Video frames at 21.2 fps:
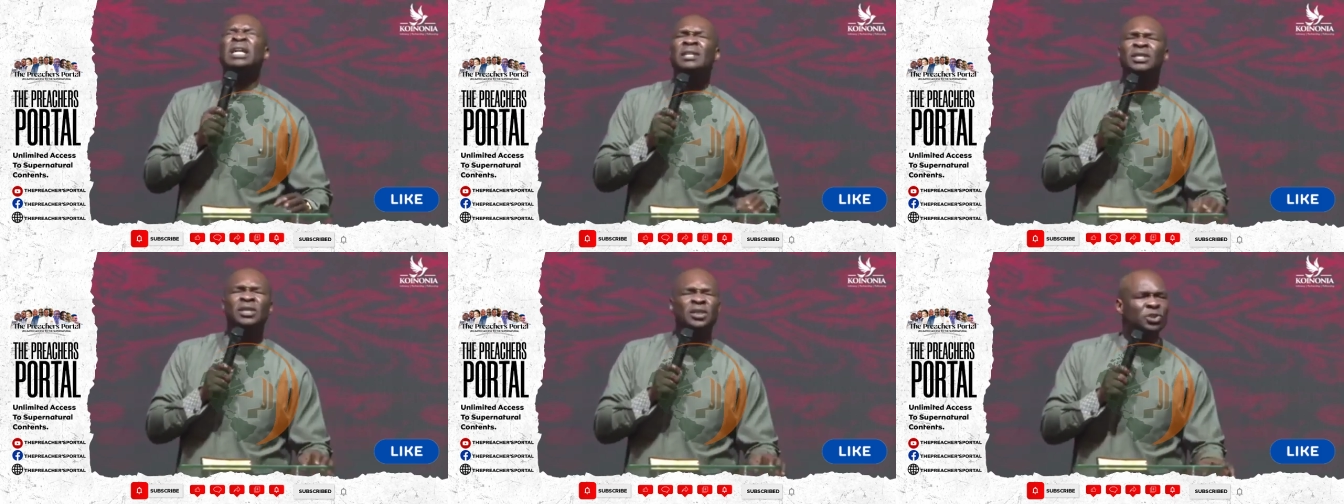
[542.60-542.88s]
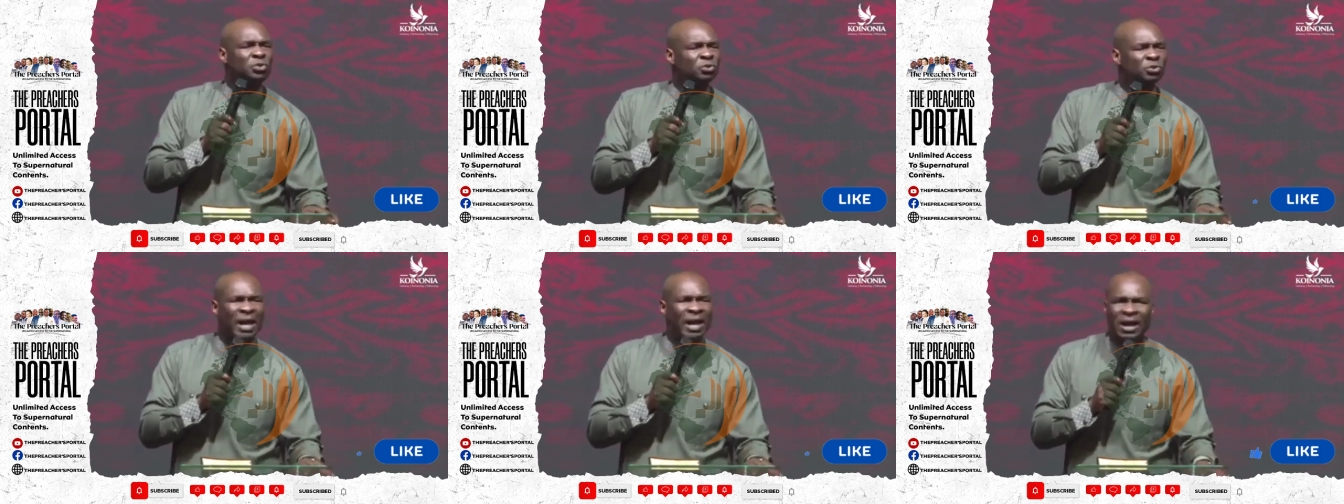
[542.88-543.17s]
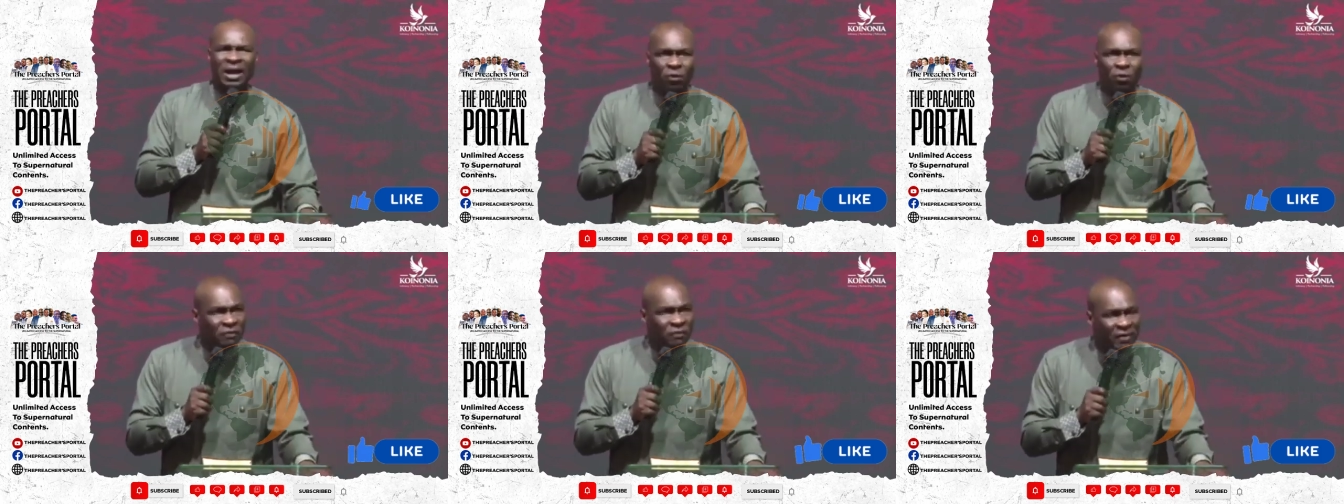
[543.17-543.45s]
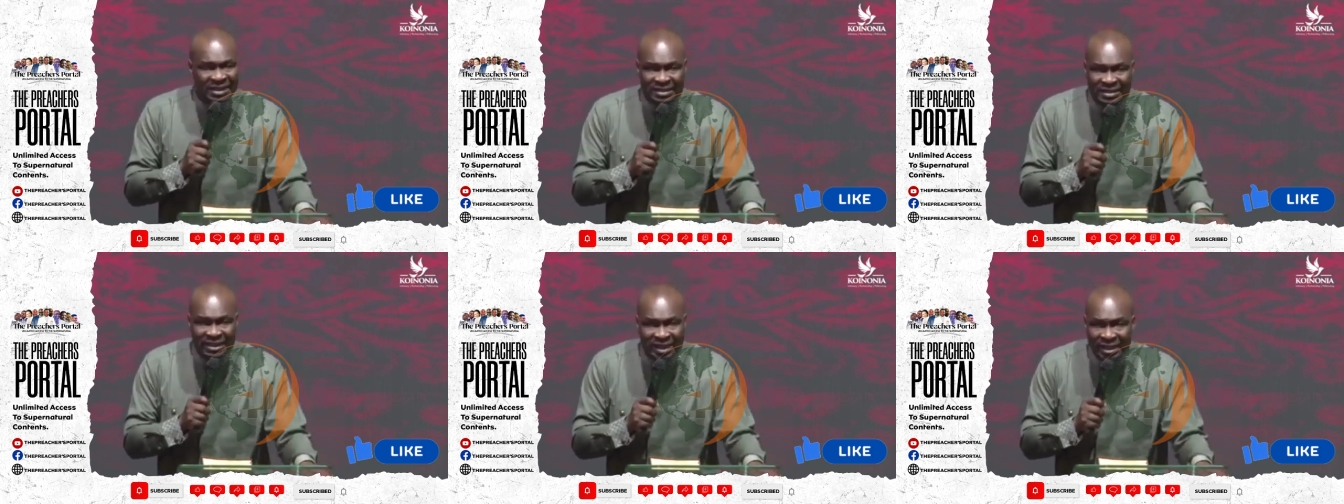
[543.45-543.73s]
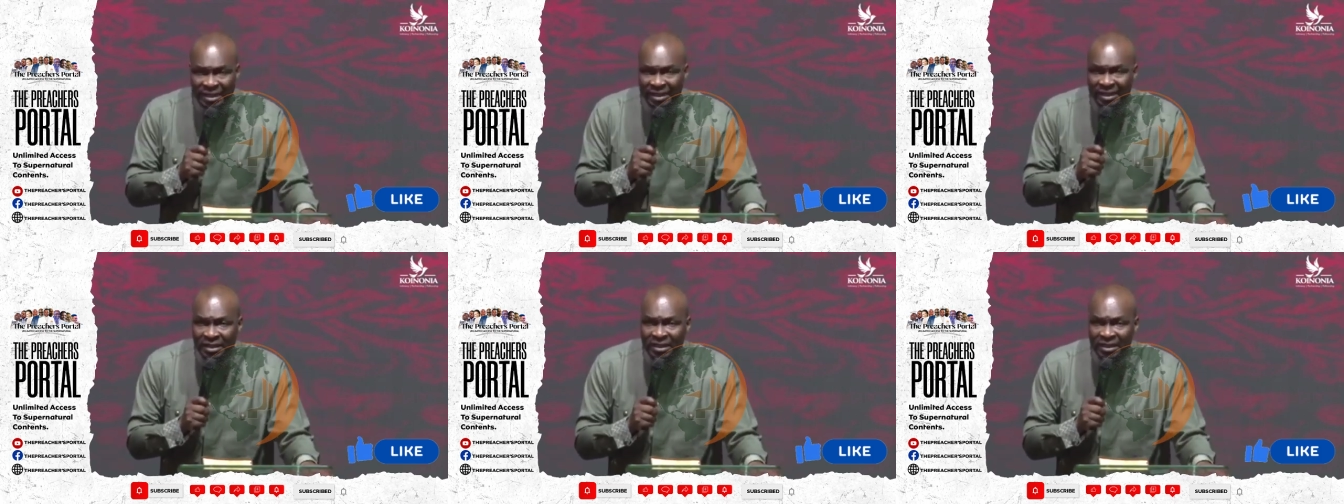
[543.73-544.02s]
Should I
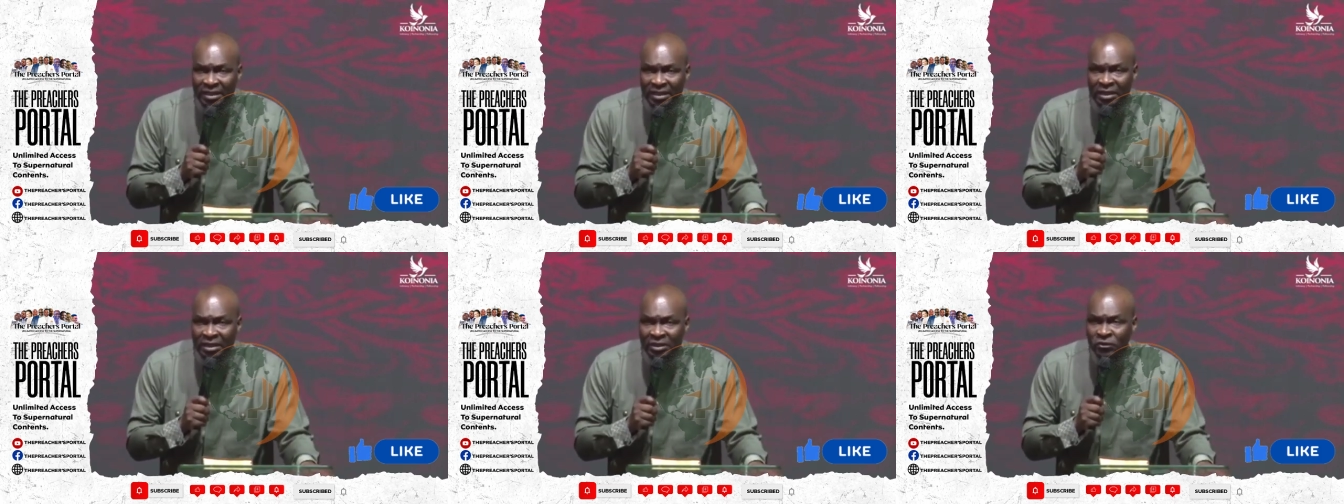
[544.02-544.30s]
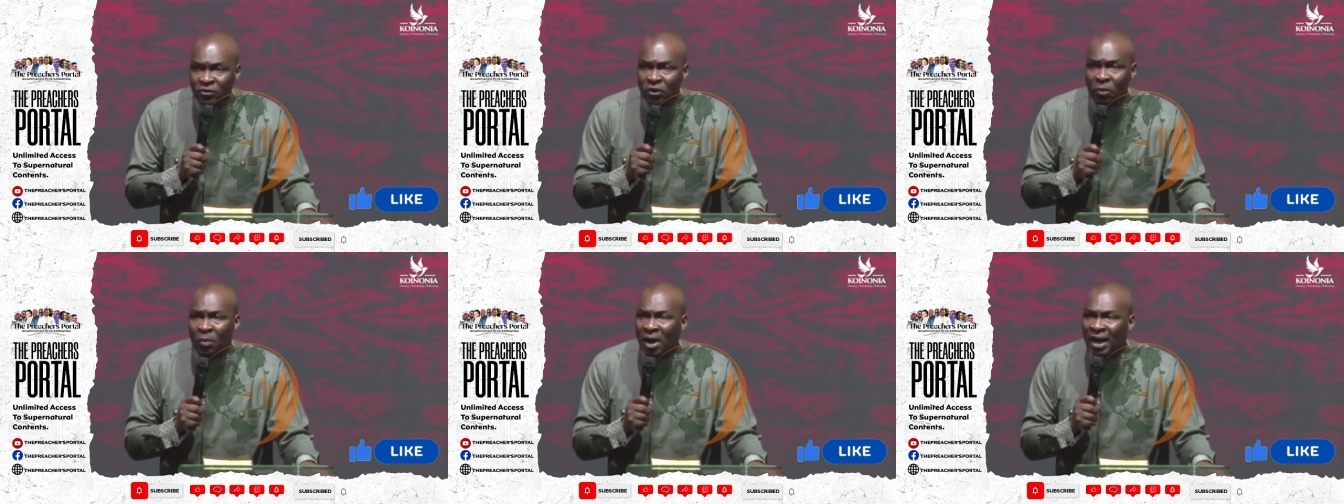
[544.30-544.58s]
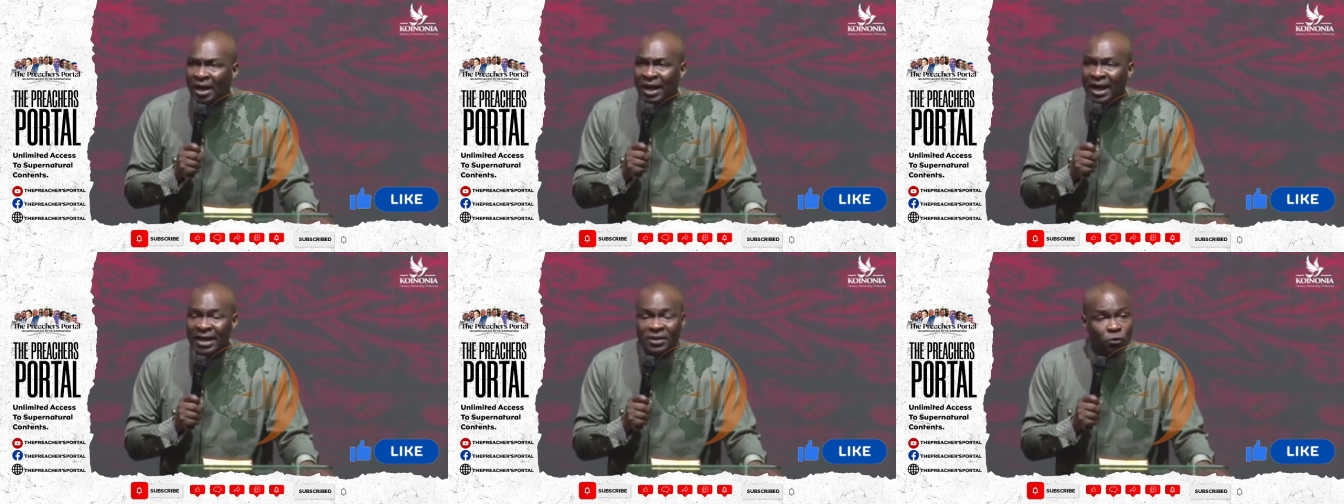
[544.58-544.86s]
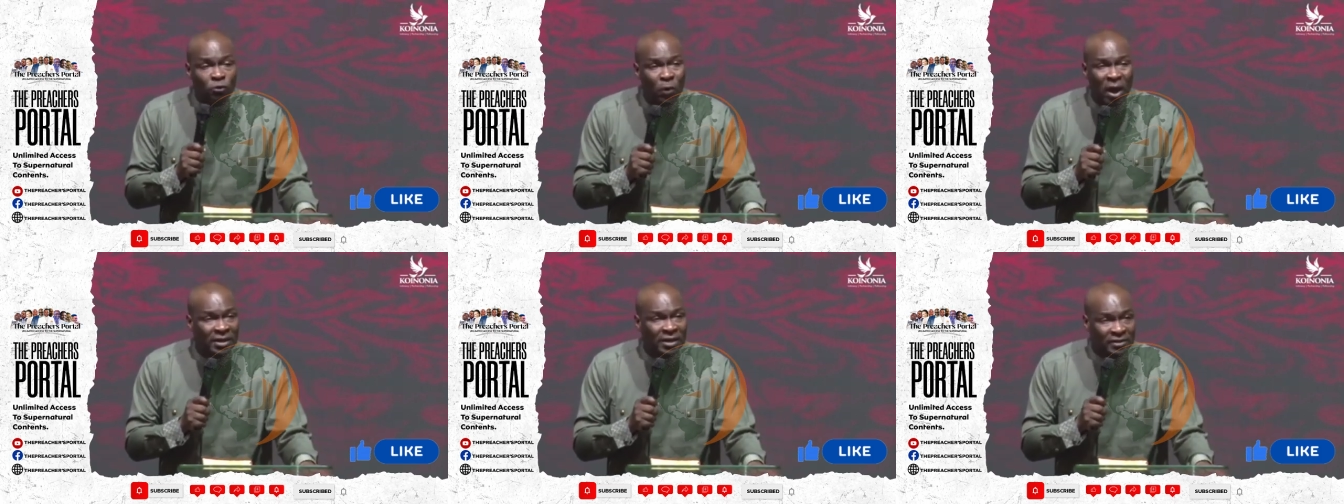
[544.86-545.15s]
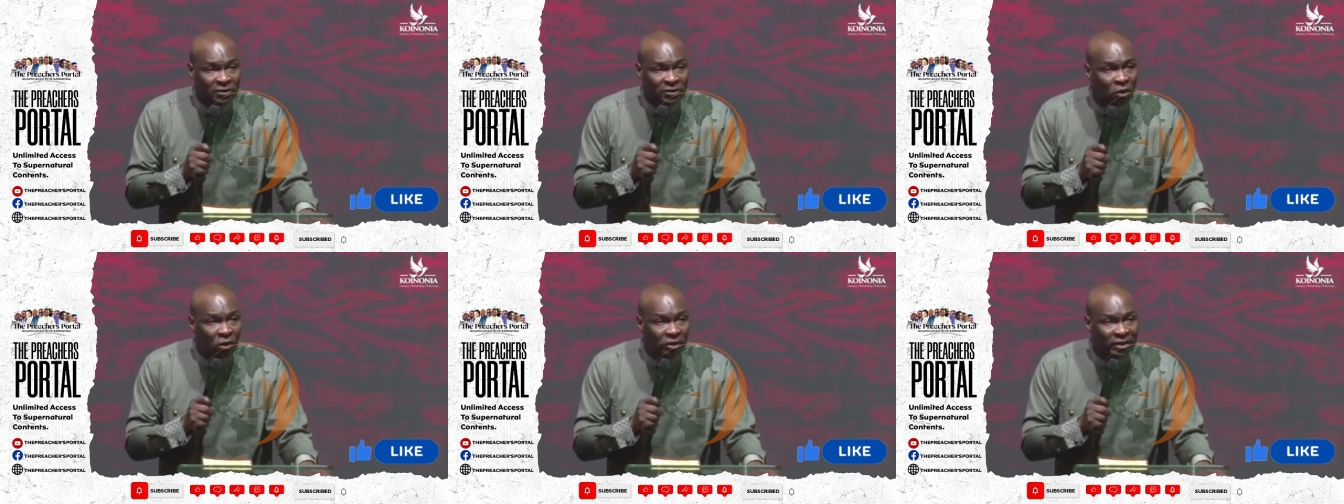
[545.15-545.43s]
overtake? Someone learn to
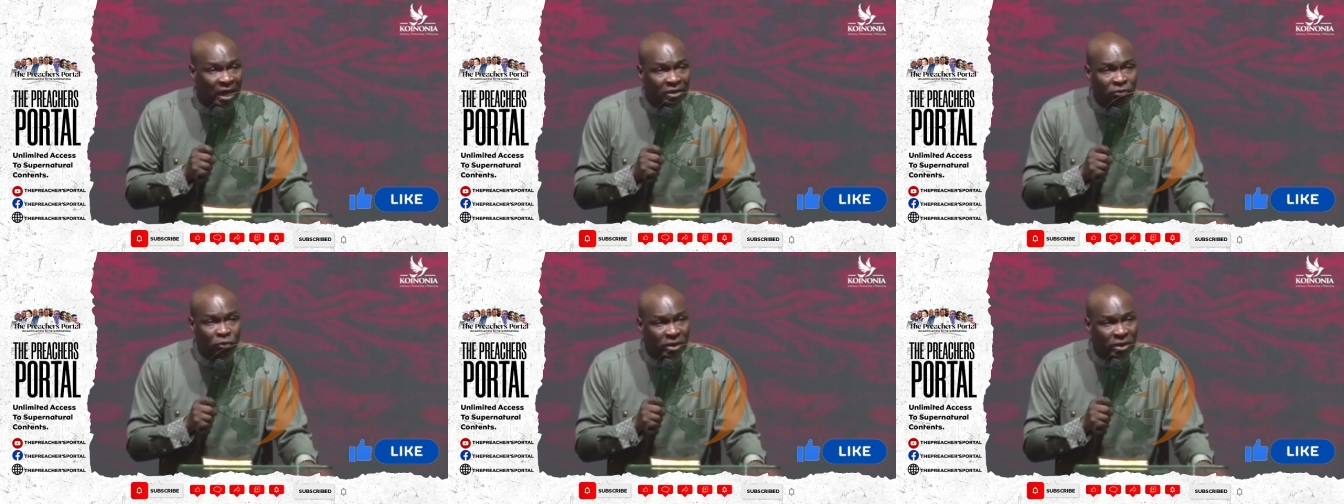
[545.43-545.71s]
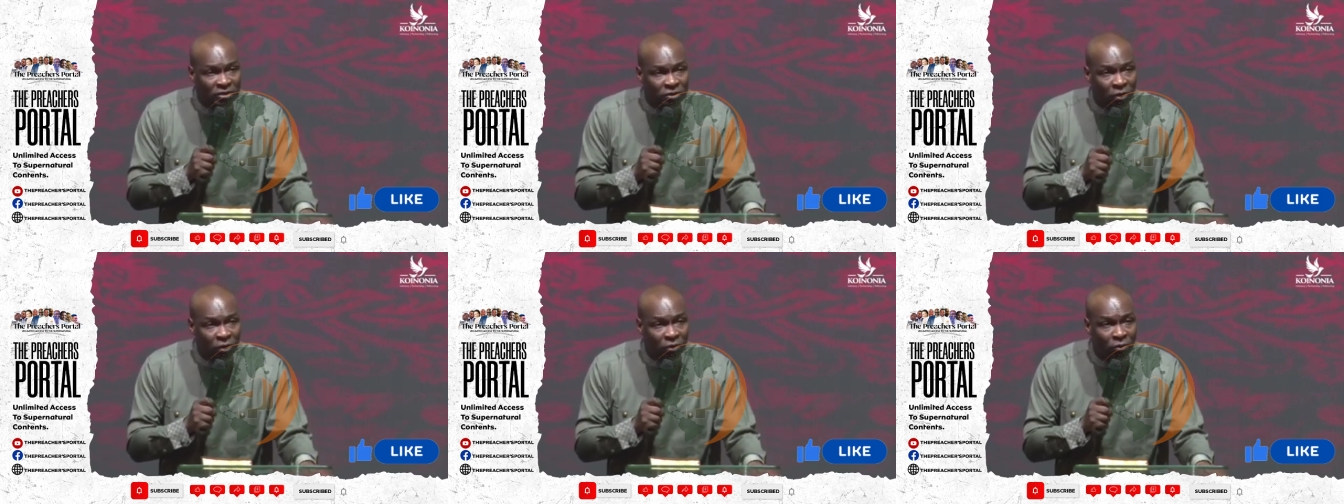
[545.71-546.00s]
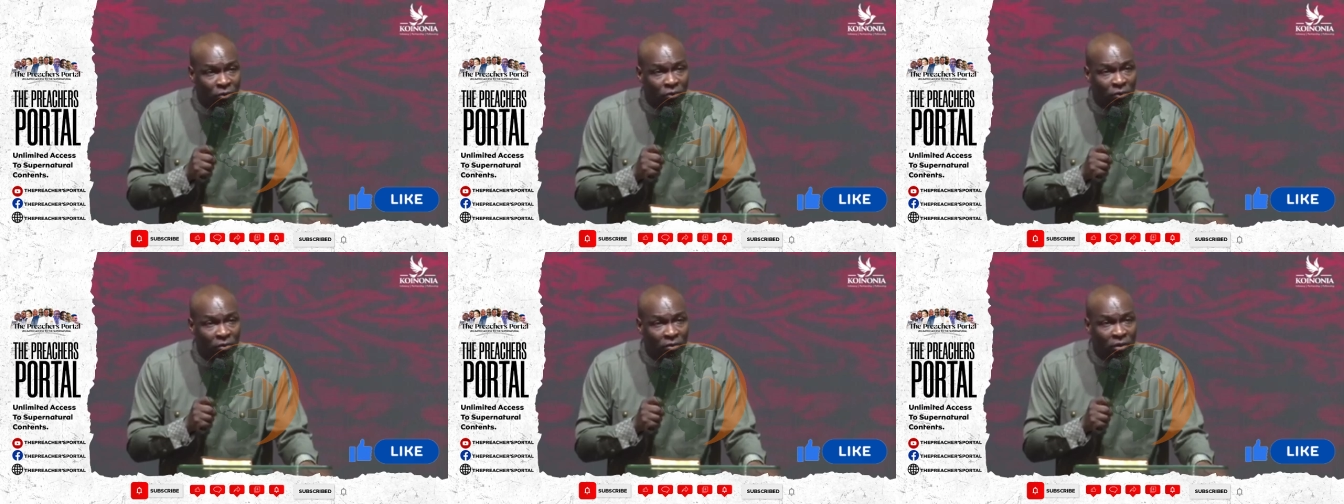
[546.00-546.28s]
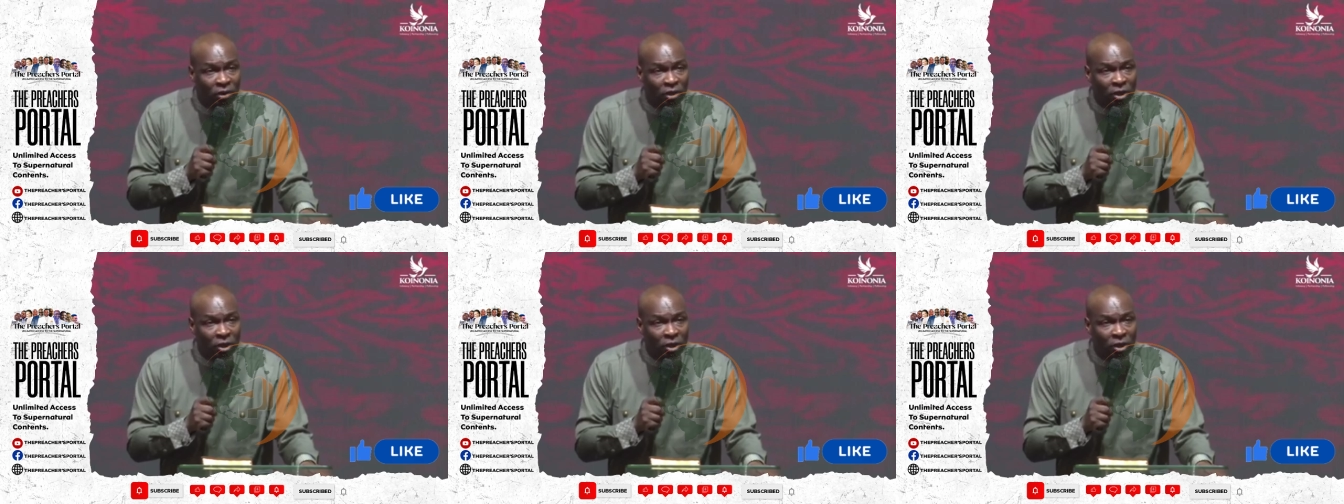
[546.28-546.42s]
ask God that question. Oh.